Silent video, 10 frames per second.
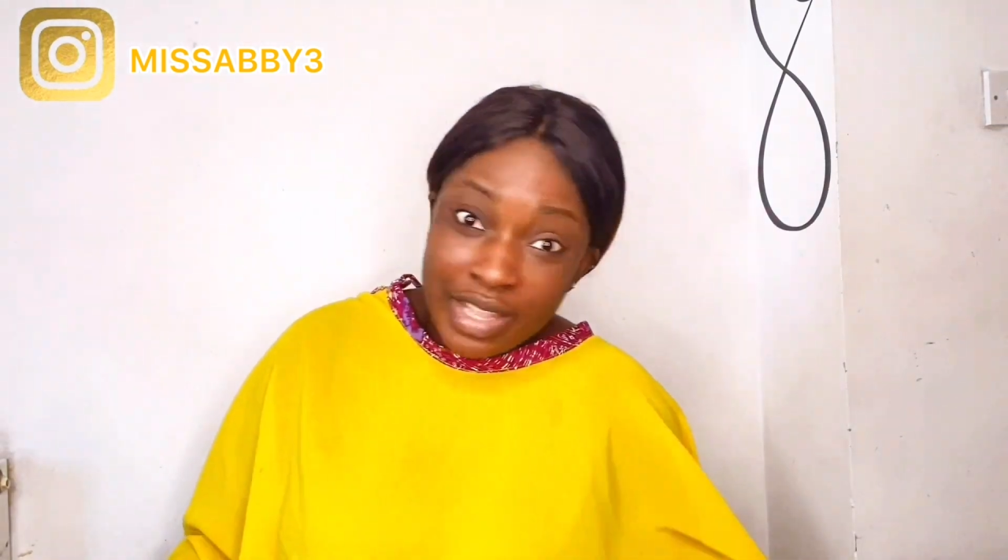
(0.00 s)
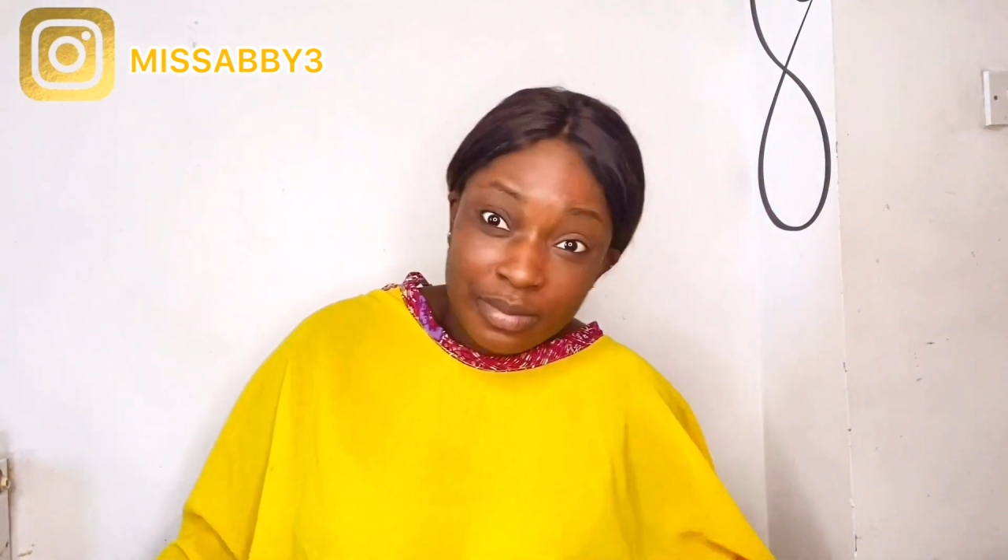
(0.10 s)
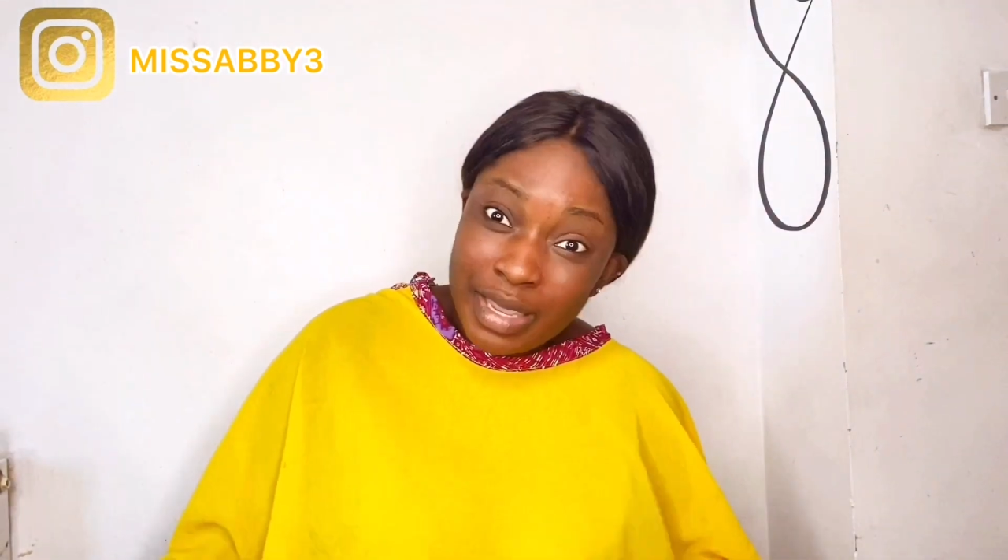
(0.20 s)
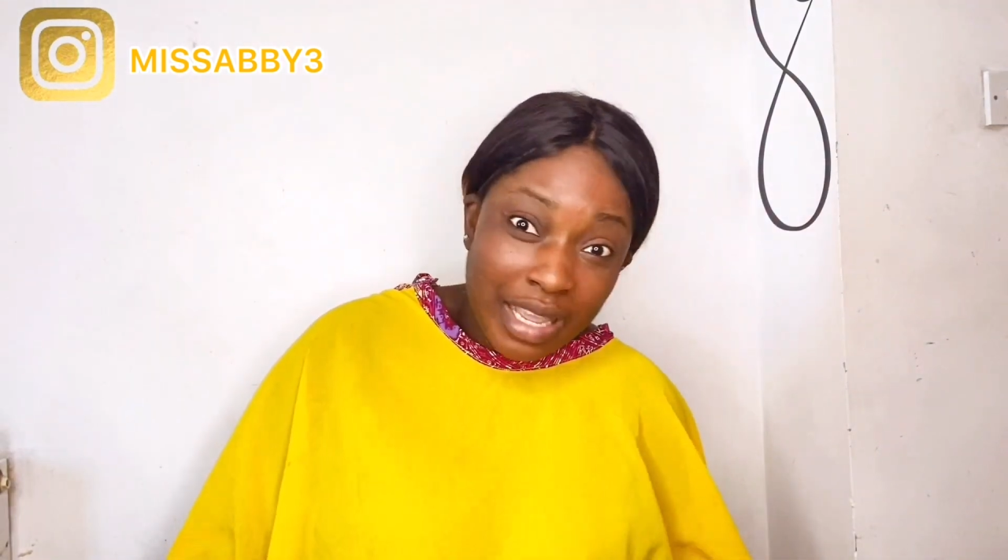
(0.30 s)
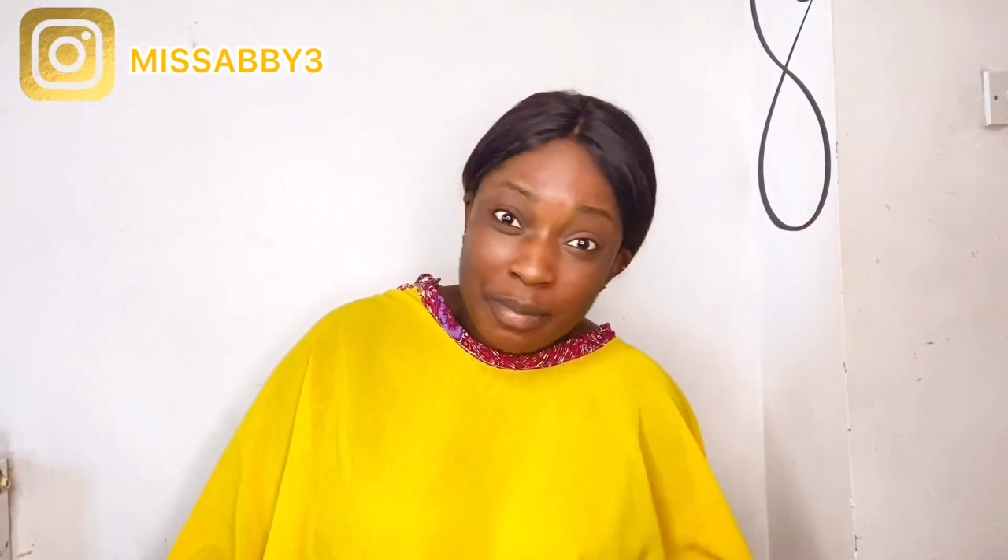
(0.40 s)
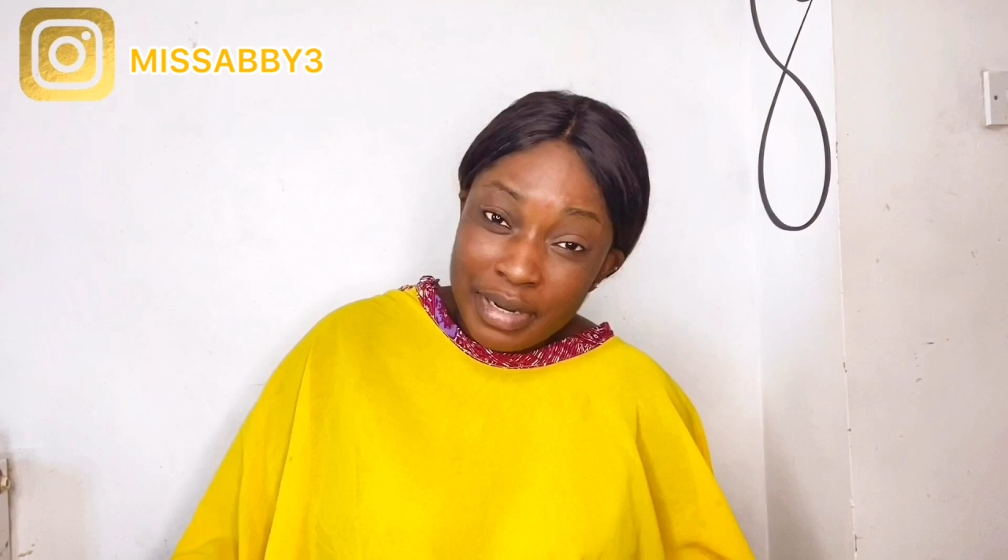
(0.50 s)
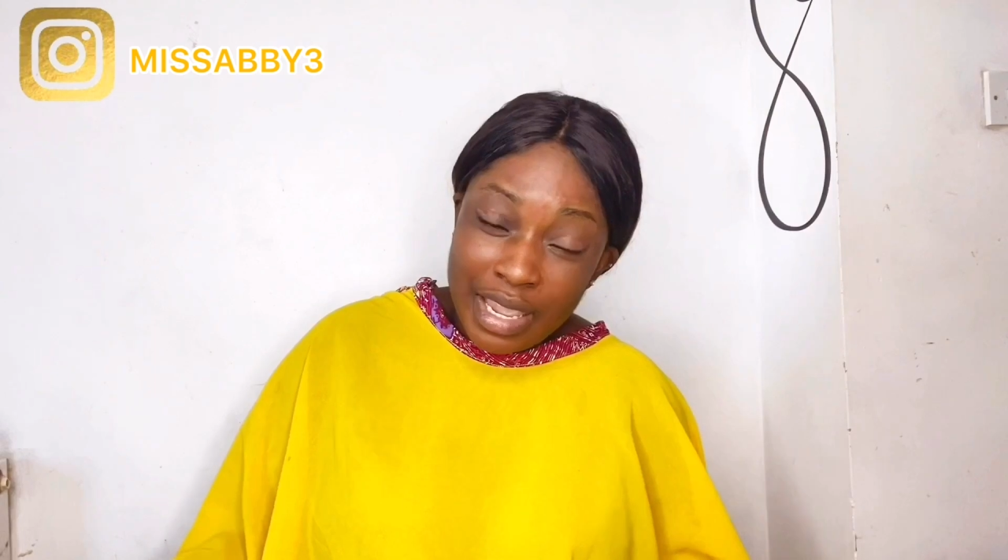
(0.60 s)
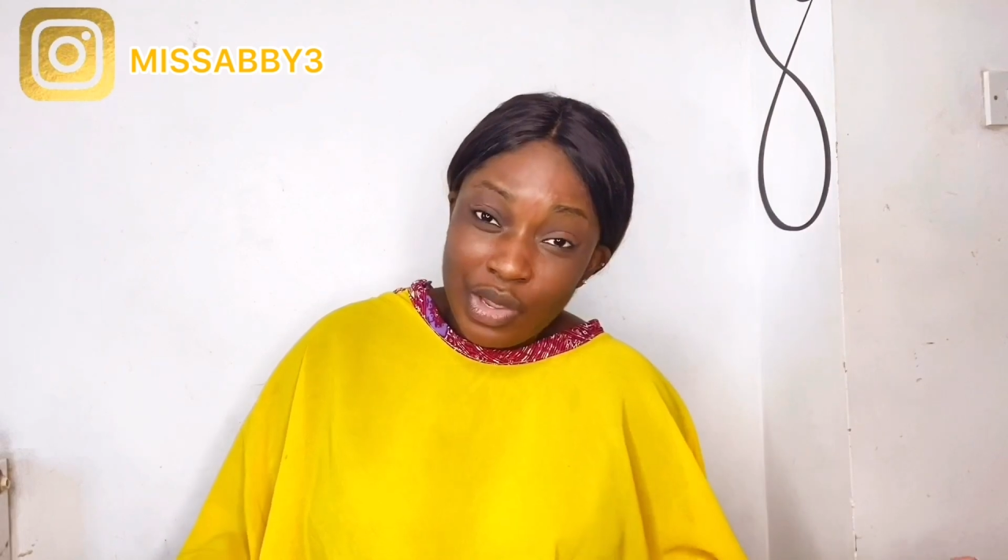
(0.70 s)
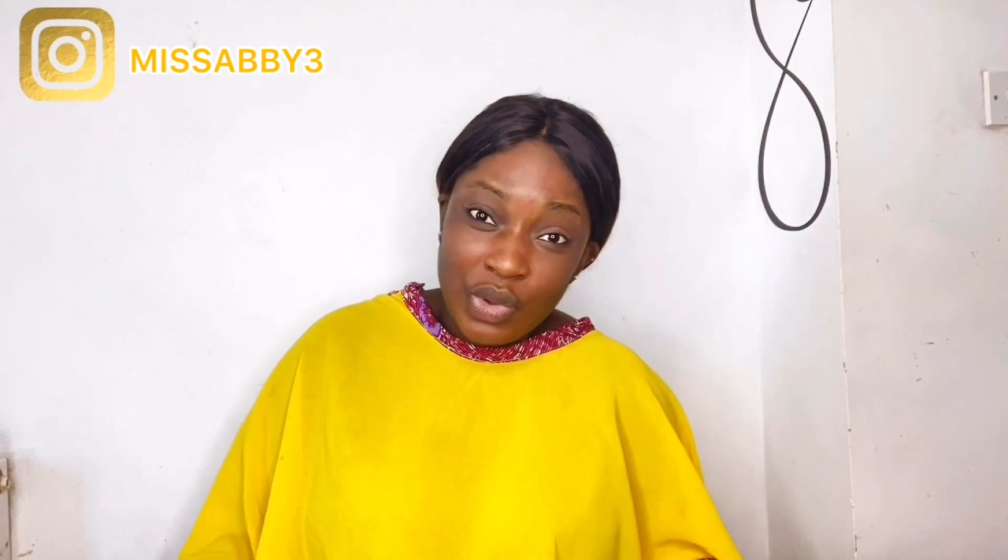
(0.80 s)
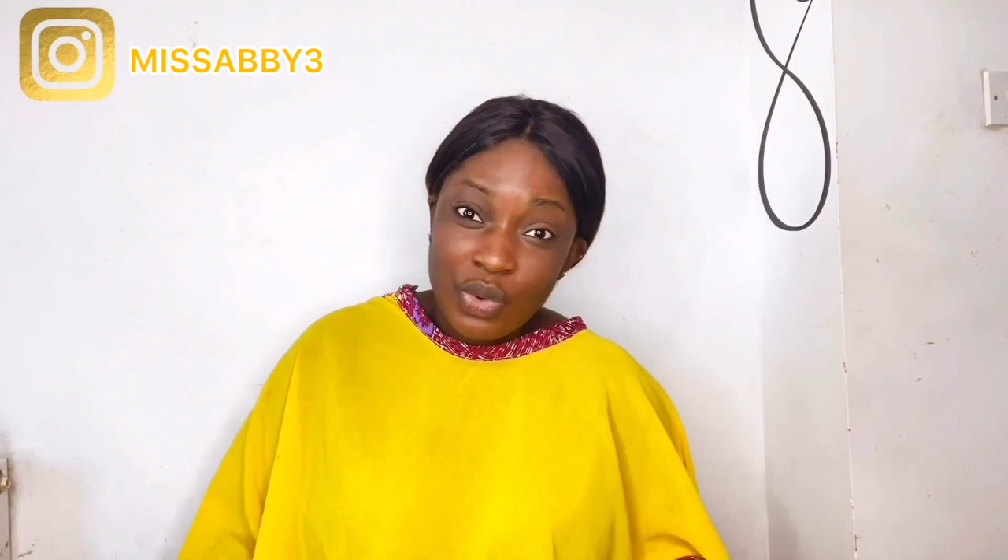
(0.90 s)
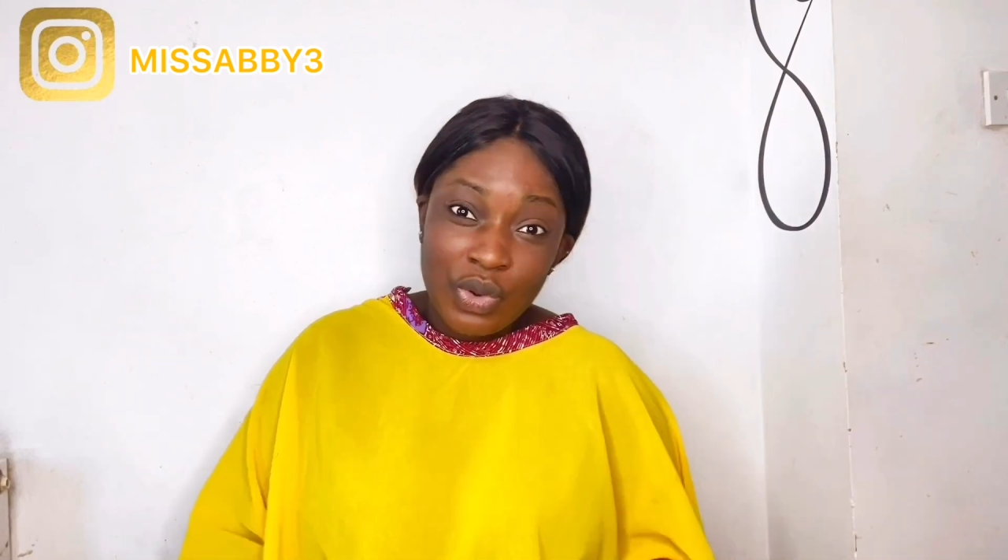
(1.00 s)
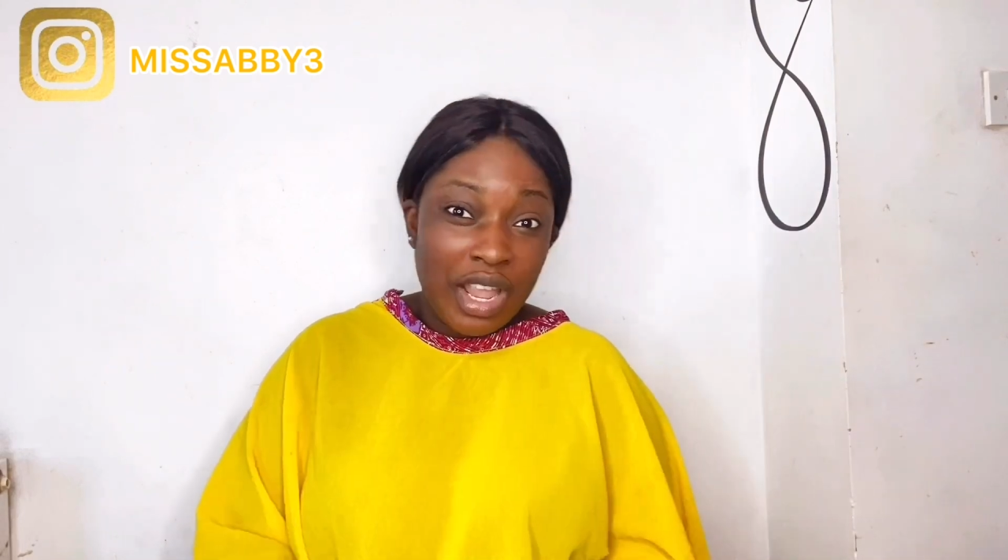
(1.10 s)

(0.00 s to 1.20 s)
makeup near you,